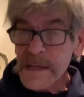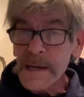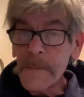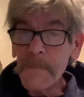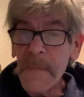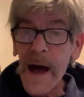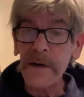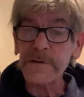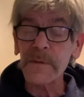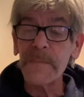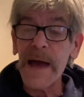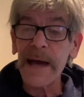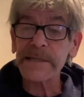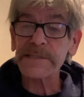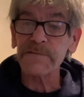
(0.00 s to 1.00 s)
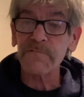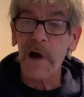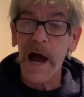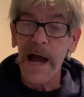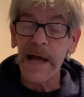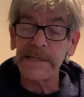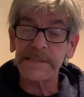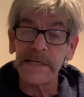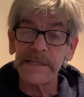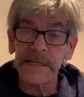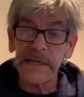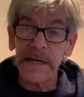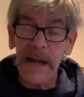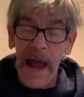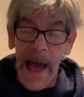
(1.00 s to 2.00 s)
Malcolm X arises
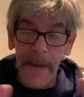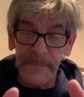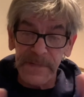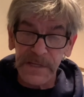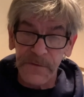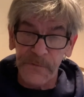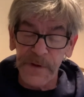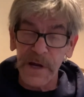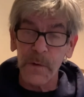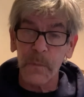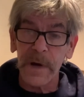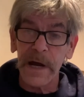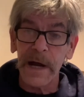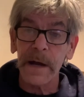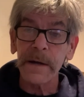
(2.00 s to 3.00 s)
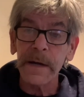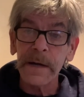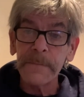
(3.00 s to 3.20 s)
in an atmosphere where